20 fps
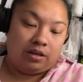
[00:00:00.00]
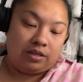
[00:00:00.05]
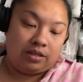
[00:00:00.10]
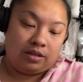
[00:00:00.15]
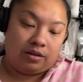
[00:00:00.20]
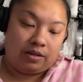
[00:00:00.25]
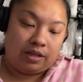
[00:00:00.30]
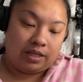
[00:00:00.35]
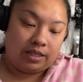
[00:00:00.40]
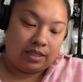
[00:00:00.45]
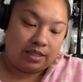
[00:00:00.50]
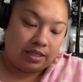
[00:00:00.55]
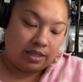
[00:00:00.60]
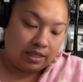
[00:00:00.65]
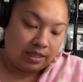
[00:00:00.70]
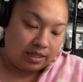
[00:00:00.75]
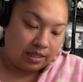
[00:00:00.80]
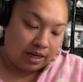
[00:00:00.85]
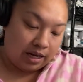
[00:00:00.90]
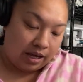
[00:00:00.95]
So this is
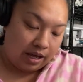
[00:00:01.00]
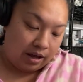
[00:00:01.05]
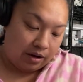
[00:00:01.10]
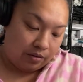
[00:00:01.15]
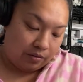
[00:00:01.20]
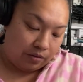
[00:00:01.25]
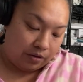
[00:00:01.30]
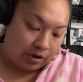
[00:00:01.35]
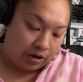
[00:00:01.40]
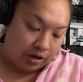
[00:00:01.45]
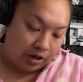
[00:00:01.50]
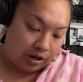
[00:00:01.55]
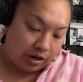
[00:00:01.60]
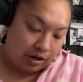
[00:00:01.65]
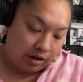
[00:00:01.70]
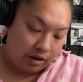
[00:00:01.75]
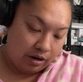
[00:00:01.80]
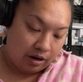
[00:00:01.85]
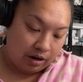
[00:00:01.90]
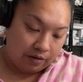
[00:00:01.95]
the second order
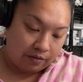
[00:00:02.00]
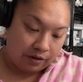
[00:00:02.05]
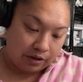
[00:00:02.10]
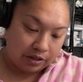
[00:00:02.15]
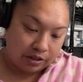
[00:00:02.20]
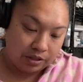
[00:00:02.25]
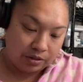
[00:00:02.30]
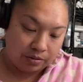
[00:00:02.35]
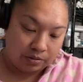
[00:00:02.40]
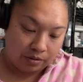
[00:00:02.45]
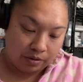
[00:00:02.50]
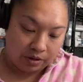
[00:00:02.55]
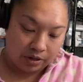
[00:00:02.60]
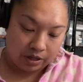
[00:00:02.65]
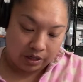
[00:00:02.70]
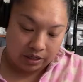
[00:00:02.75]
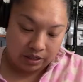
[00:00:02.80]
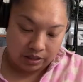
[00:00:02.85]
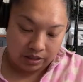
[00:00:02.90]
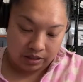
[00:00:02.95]
of her 2
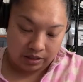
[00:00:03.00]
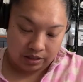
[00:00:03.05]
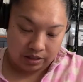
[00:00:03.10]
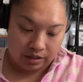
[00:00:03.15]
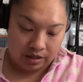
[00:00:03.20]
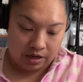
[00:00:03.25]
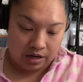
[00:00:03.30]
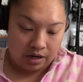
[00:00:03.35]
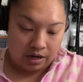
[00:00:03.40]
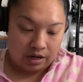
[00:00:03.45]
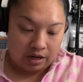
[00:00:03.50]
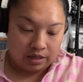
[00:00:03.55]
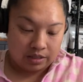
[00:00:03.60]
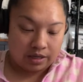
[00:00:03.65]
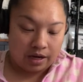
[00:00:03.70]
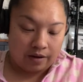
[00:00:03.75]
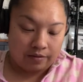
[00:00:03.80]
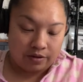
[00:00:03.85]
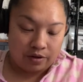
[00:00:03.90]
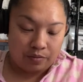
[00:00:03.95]
orders.
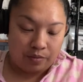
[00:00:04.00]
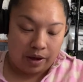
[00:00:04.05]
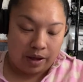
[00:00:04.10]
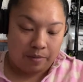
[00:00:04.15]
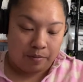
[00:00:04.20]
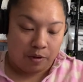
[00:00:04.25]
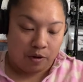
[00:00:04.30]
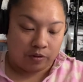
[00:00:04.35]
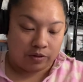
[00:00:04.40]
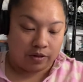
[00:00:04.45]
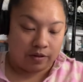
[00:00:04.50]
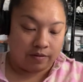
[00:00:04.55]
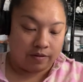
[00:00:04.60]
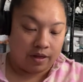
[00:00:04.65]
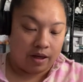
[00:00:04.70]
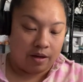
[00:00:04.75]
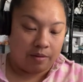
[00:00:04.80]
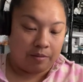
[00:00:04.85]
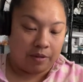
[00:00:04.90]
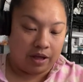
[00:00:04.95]
So I have to weigh both of
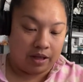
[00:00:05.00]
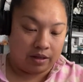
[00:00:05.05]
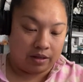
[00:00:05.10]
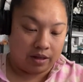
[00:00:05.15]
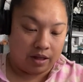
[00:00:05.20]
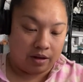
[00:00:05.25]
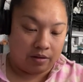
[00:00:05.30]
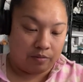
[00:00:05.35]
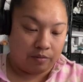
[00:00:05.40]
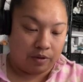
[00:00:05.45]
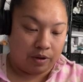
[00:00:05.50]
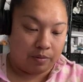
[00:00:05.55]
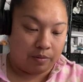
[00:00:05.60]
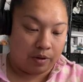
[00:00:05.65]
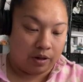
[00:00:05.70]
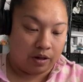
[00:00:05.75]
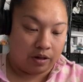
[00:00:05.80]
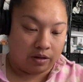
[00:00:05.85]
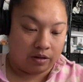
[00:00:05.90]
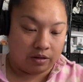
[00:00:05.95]
them and then we
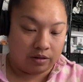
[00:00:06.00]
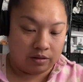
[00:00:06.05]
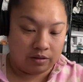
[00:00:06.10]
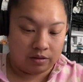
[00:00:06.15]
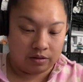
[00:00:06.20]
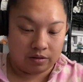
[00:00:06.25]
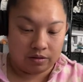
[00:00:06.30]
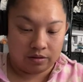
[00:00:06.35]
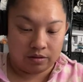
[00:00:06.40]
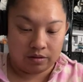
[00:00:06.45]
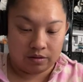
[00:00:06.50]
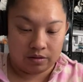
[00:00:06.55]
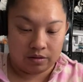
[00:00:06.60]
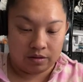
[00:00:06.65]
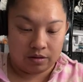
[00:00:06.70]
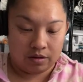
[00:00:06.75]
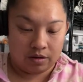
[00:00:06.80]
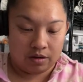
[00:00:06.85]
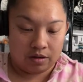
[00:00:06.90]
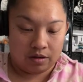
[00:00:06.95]
will
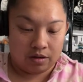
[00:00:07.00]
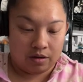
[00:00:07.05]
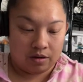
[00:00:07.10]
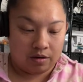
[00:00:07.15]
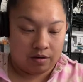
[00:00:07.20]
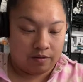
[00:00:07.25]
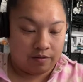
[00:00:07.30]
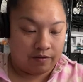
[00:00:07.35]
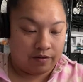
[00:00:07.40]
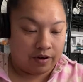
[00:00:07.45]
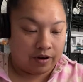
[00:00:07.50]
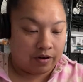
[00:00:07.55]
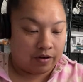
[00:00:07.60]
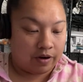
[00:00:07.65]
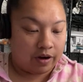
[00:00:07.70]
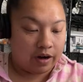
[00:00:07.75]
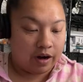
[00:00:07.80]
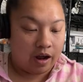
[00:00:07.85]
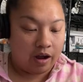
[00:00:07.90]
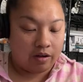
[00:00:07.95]
figure
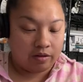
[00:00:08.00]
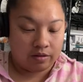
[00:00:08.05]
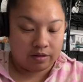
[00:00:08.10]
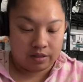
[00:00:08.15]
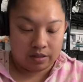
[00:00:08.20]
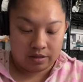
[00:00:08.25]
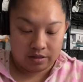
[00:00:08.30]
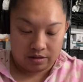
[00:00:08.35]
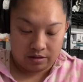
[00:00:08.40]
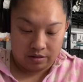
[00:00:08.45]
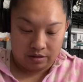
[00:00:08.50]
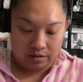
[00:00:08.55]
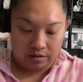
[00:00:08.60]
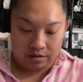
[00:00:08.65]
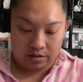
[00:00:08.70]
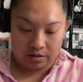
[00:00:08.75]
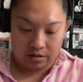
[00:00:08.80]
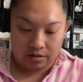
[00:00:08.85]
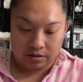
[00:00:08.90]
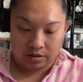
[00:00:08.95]
it out
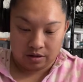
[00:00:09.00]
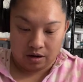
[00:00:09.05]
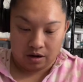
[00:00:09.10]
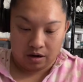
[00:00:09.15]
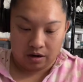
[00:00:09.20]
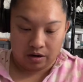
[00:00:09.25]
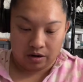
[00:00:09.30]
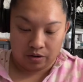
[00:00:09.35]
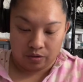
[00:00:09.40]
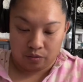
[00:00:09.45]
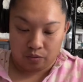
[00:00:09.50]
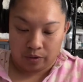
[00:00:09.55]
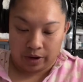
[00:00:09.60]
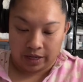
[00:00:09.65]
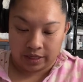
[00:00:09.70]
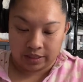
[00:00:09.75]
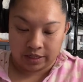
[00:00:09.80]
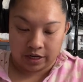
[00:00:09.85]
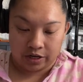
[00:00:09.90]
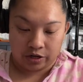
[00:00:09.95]
on her
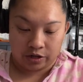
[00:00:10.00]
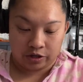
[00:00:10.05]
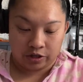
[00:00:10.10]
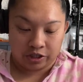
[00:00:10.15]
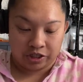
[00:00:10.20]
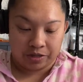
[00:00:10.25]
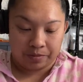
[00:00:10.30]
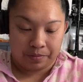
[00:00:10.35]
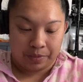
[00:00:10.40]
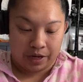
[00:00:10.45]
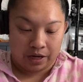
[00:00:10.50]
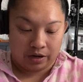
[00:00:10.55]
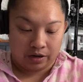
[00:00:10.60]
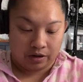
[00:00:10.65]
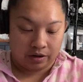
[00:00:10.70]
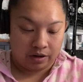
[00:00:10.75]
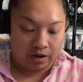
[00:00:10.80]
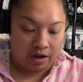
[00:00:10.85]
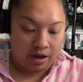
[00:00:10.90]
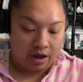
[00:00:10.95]
weight and her shipping
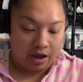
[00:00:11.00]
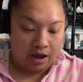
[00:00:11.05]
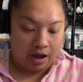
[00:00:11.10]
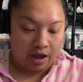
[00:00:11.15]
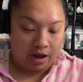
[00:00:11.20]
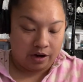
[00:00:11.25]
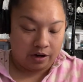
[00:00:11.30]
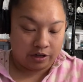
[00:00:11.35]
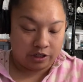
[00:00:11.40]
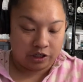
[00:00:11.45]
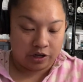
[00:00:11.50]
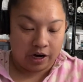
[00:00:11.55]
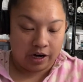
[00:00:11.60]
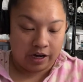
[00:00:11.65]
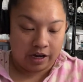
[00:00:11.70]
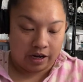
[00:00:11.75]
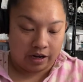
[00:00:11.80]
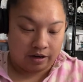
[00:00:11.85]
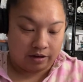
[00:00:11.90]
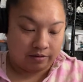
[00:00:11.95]
and her
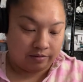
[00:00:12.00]
tracking.